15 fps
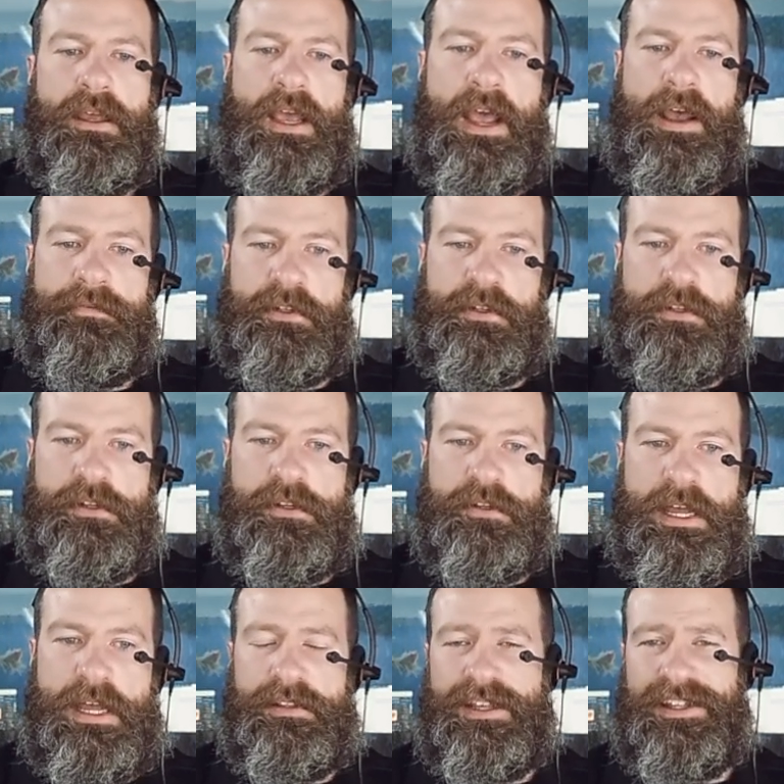After you do
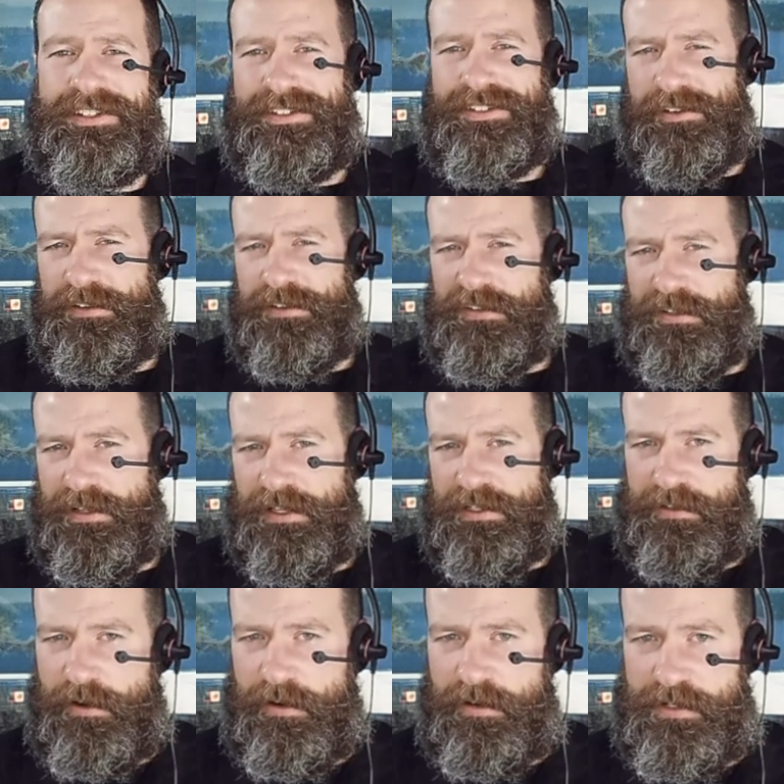that, and that's honestly, that's
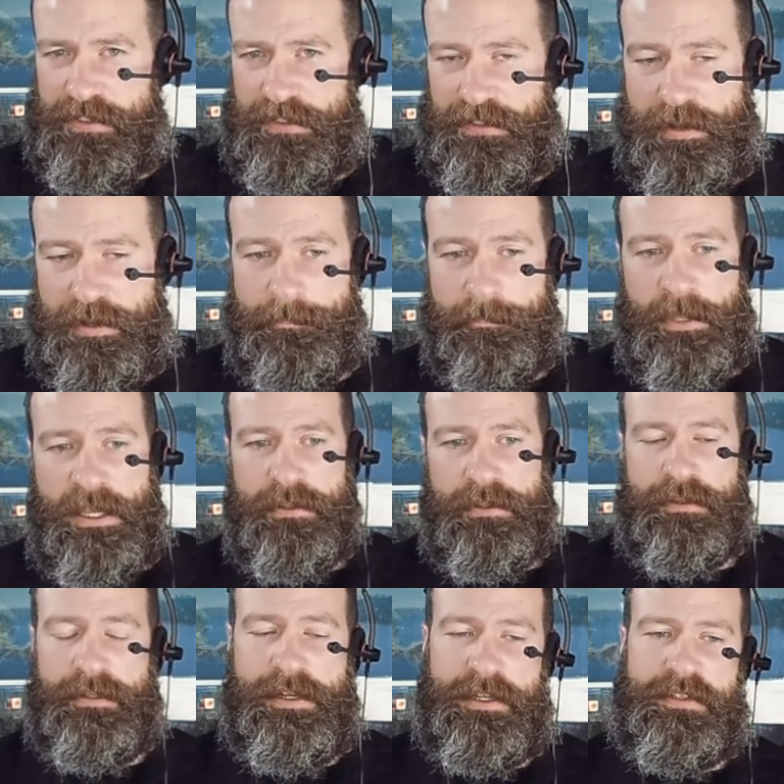the hardest step.
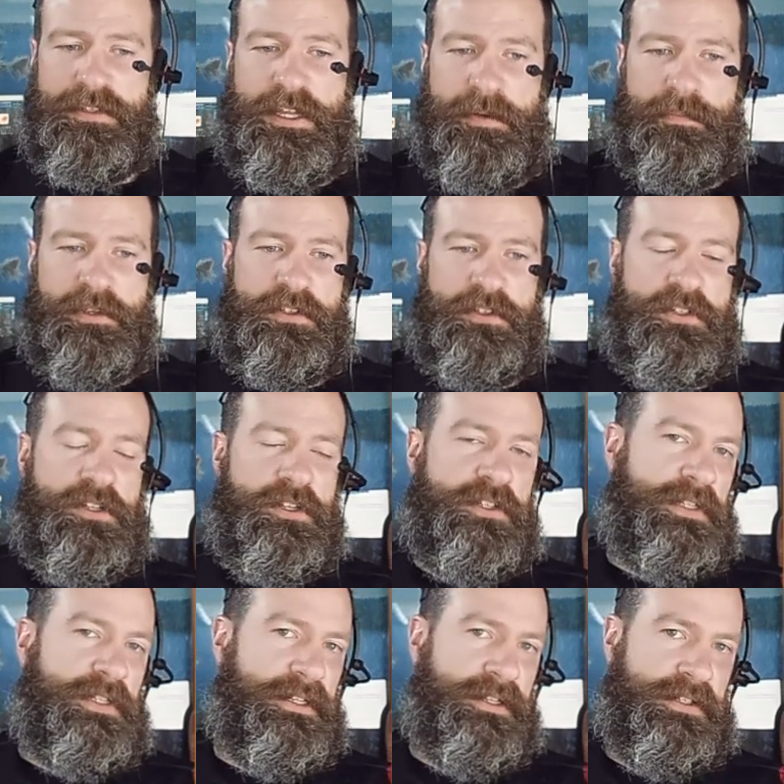The next step is you
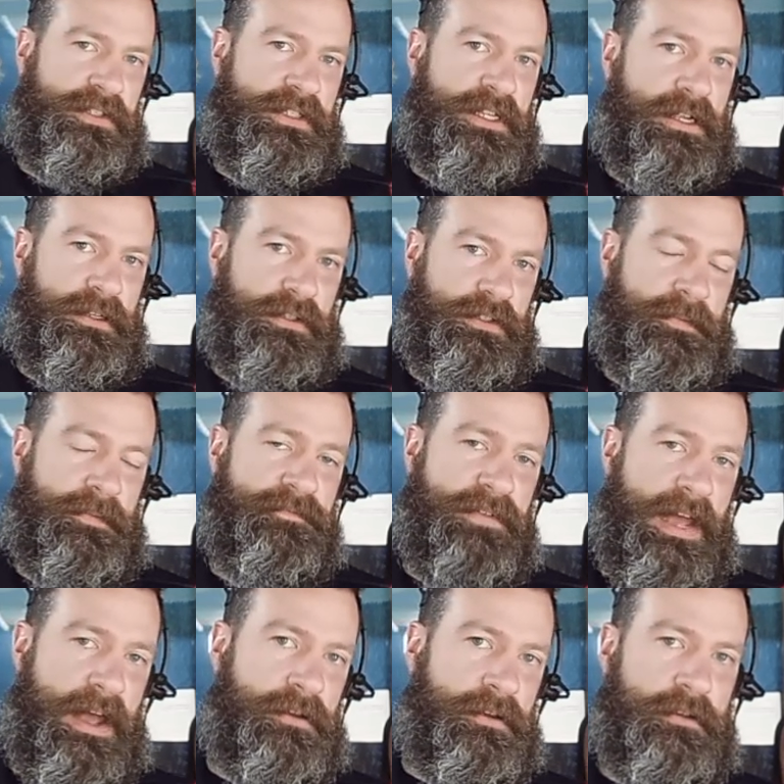just need to set some
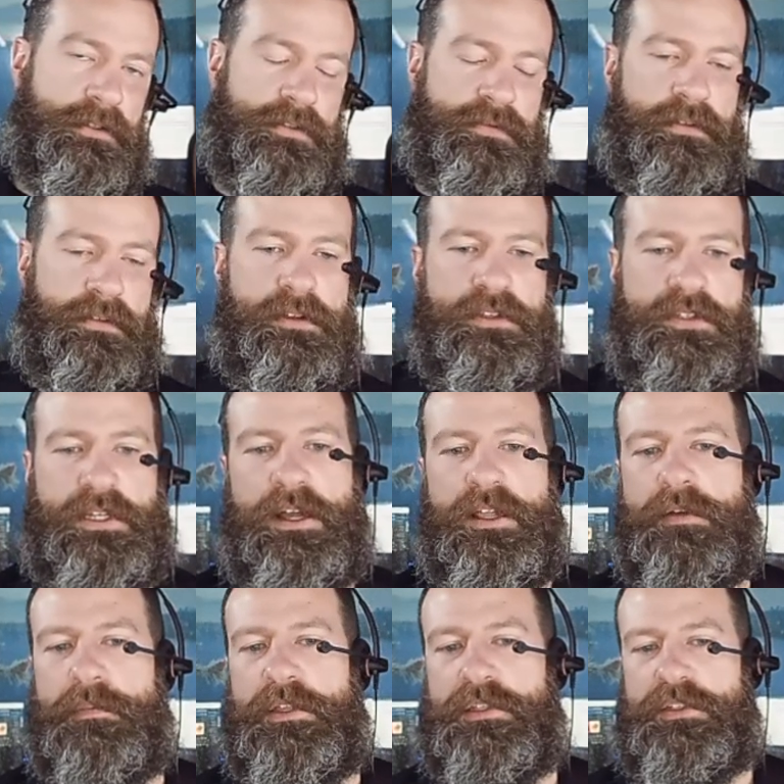values for those
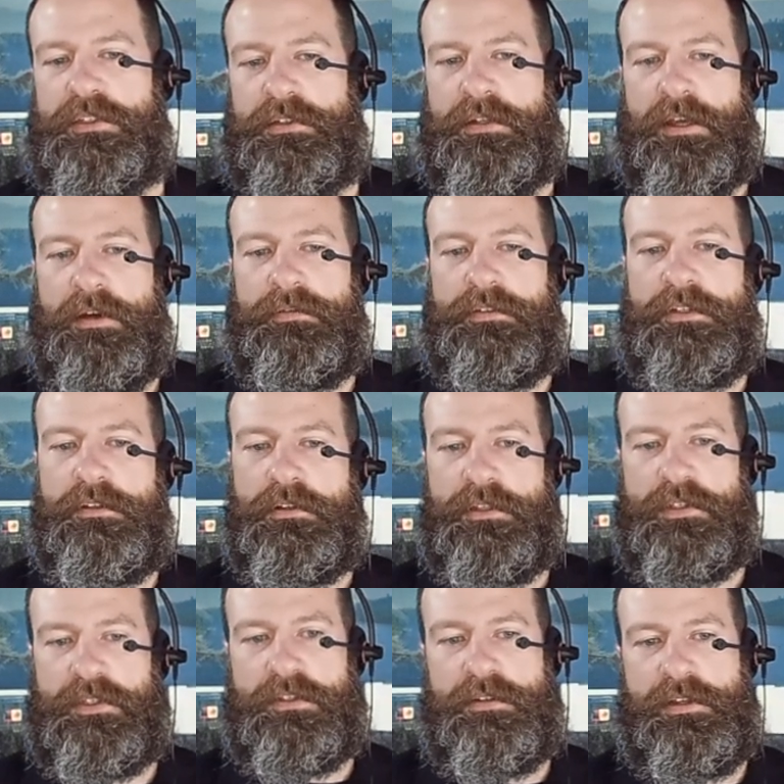elements after you can
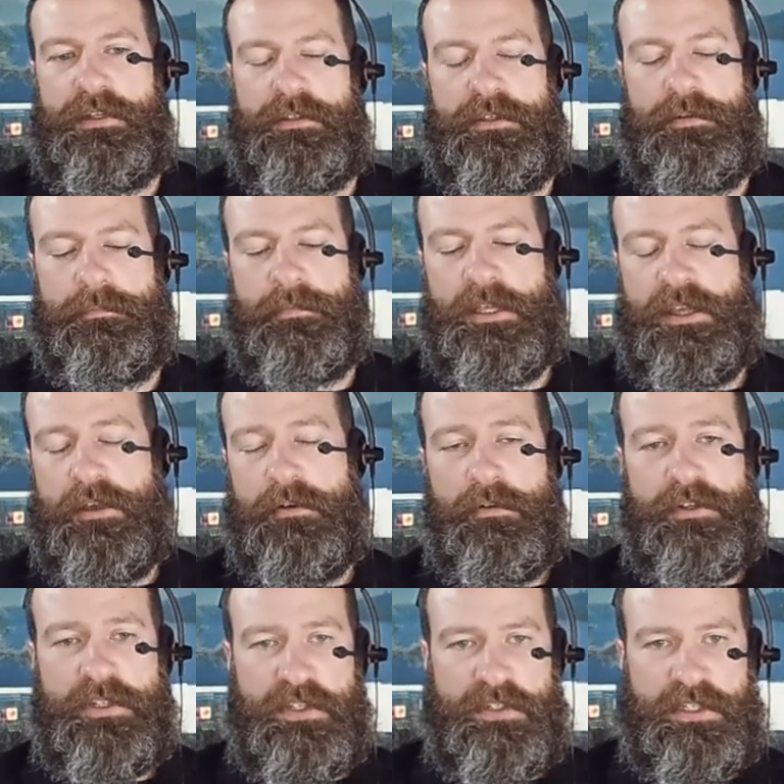select them,
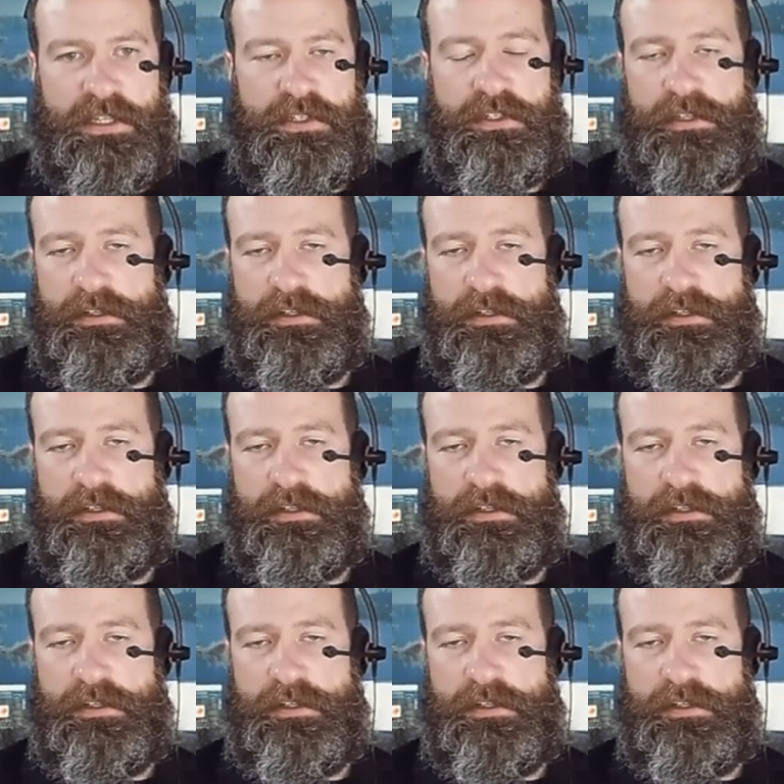which is easy.